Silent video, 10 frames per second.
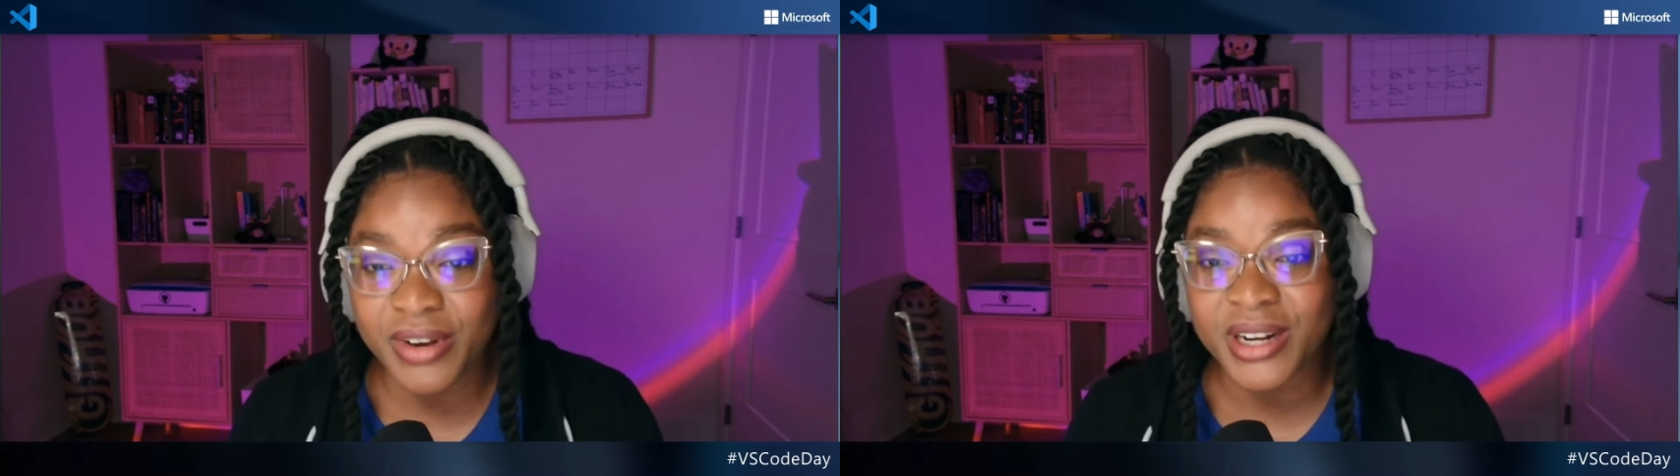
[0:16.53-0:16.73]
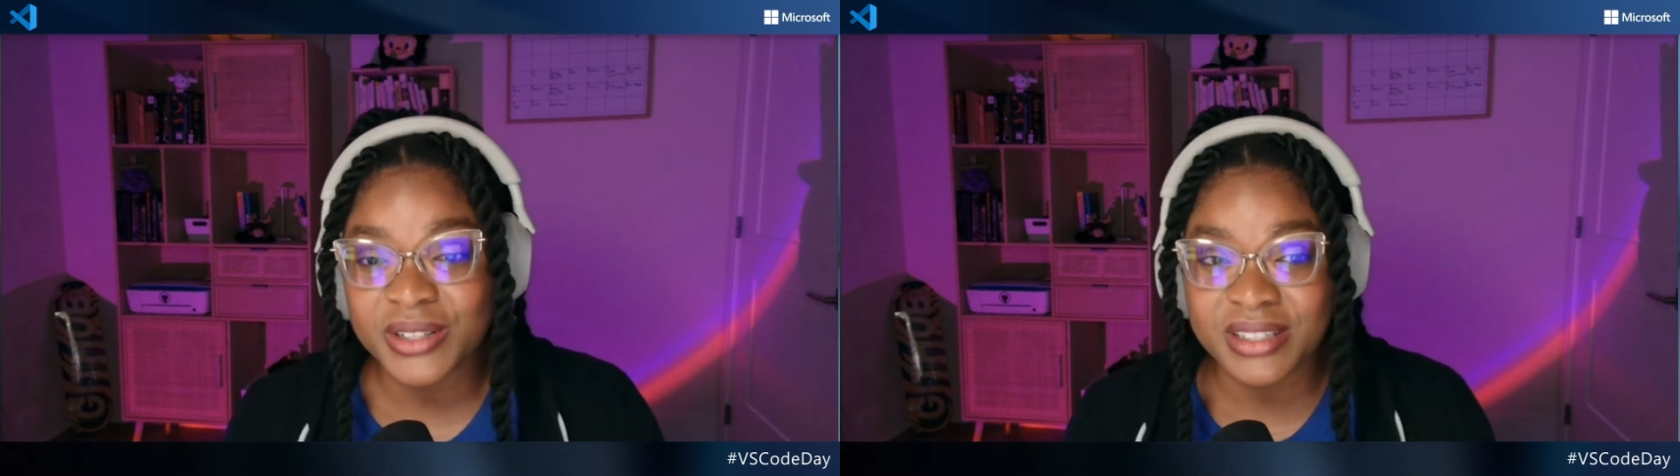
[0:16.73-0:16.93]

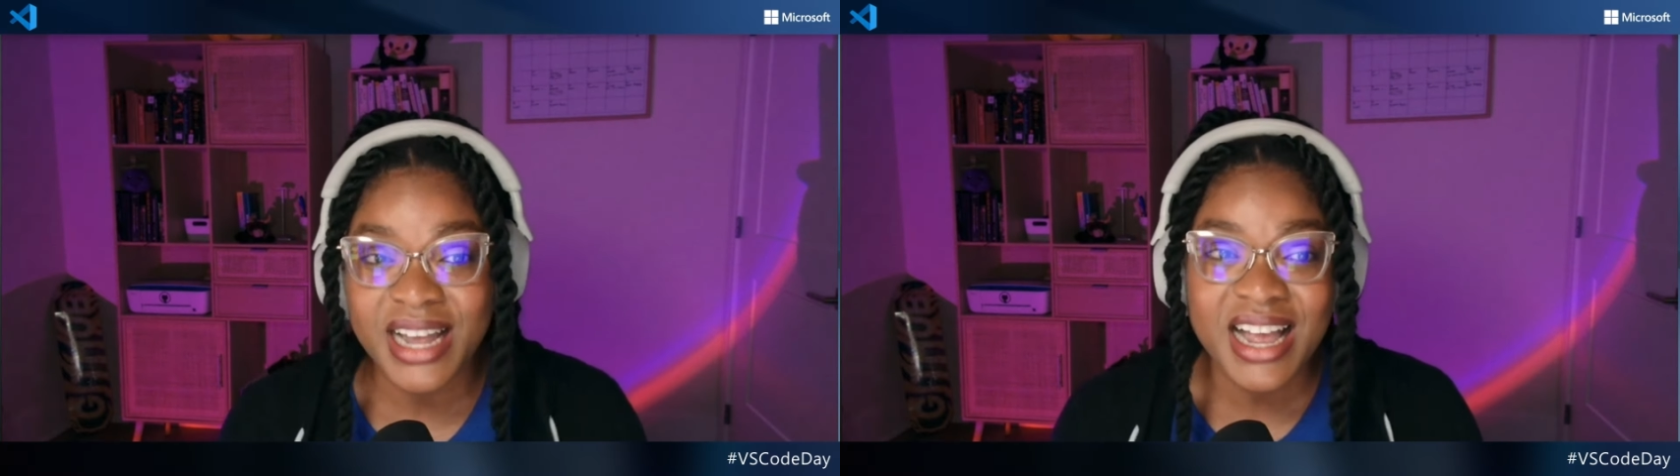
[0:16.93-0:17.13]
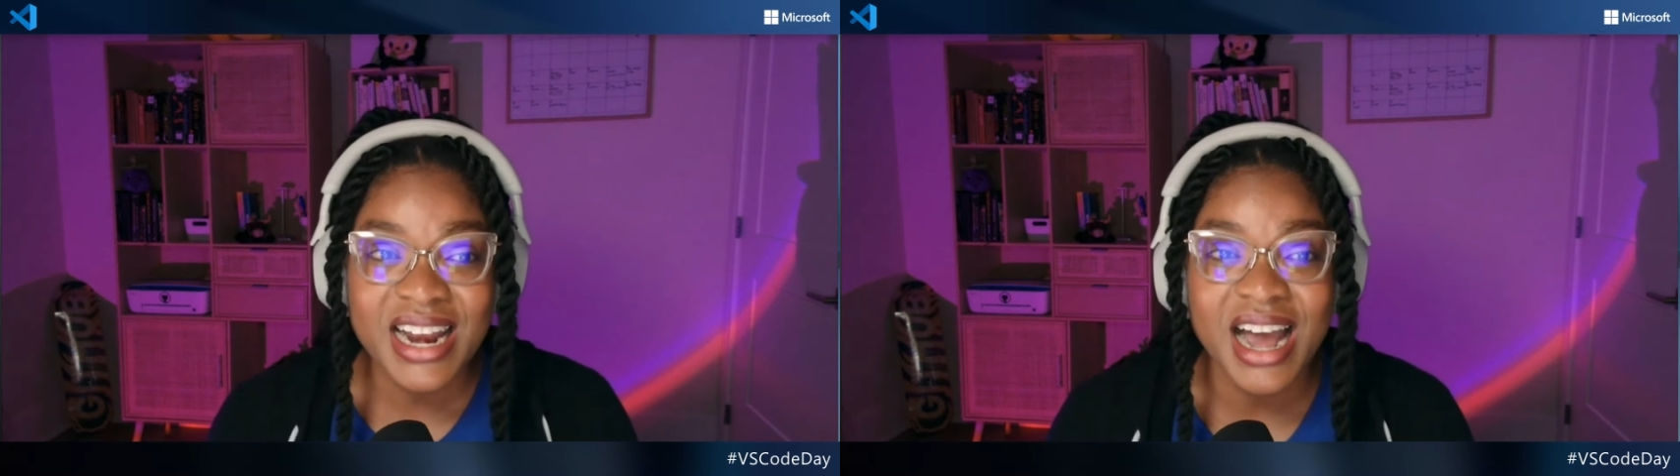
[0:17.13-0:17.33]
Reynold
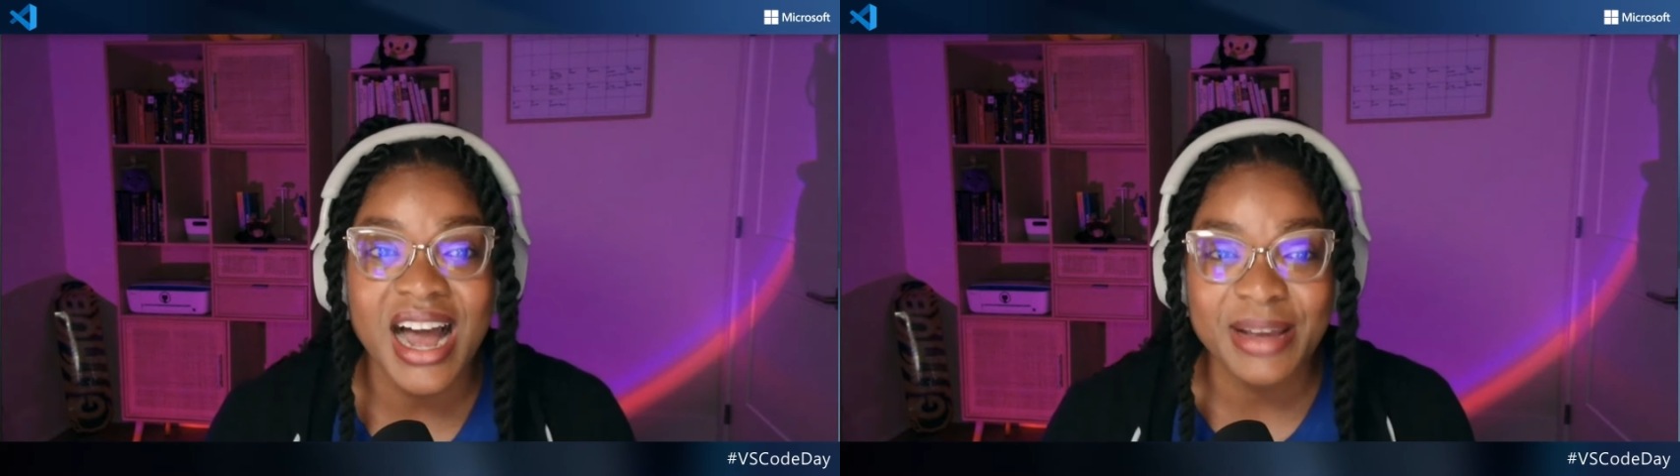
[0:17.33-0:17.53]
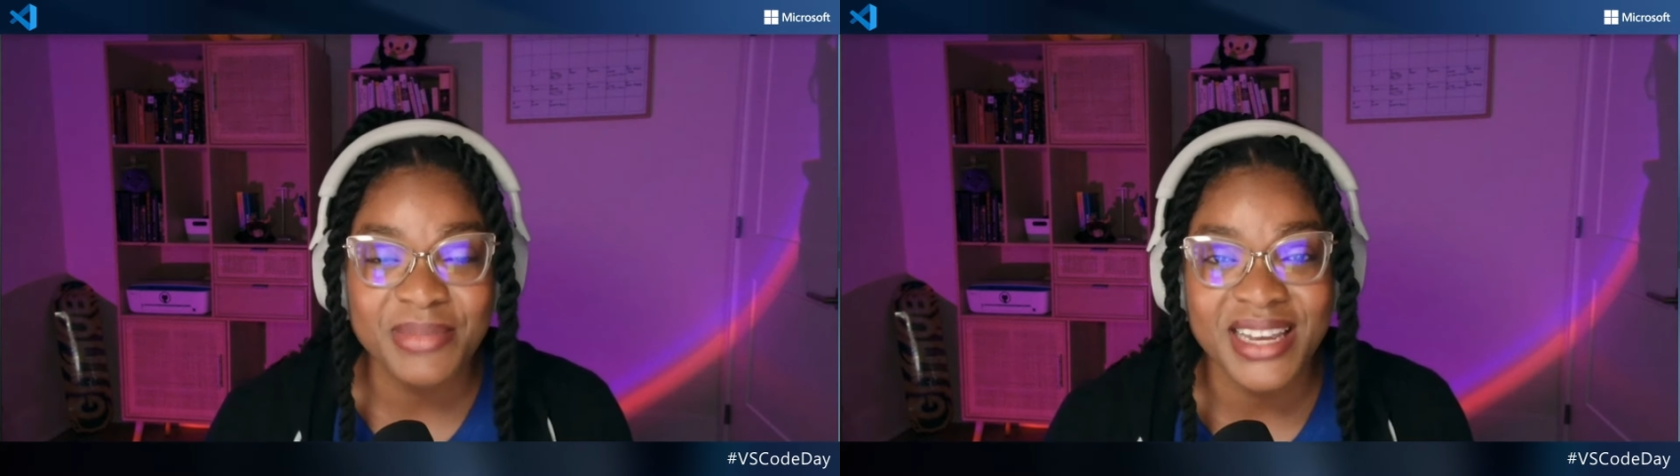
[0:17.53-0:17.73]
said,
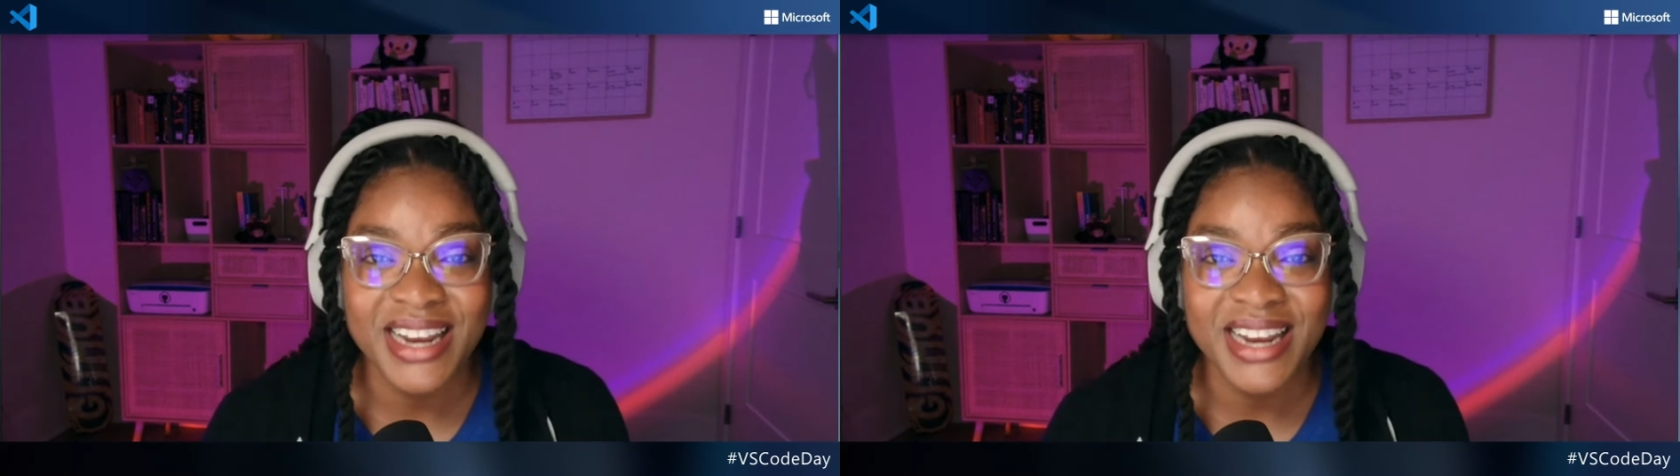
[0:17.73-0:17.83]
I'm